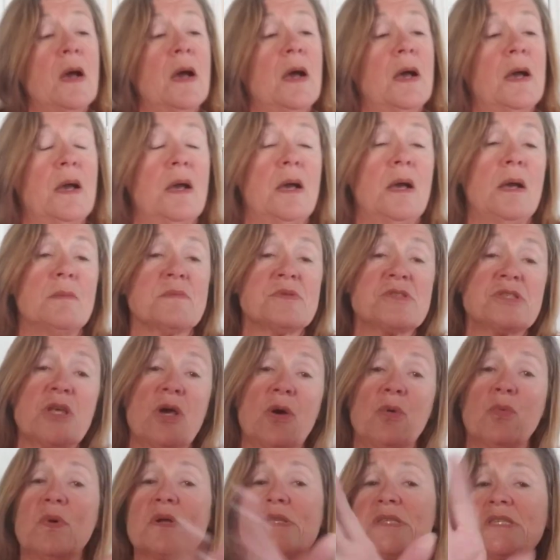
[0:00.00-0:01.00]
Um,
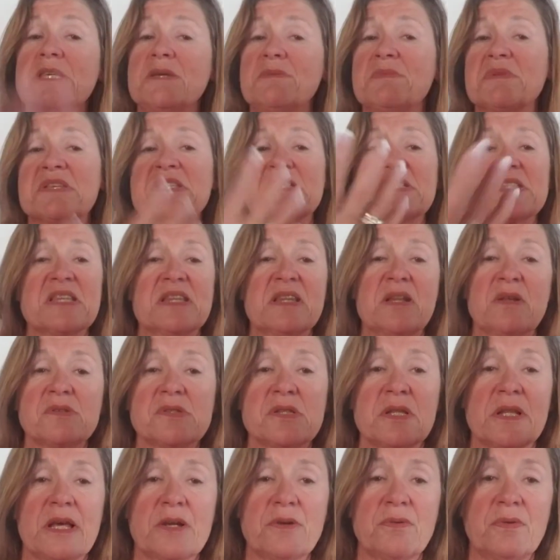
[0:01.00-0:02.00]
so once he mixes in those
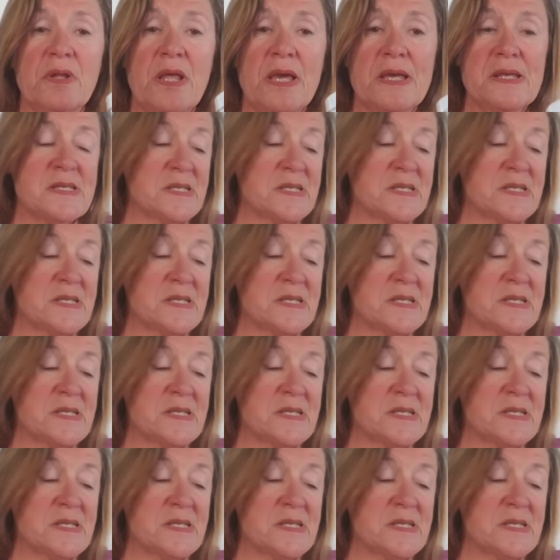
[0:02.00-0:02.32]
electrolytes,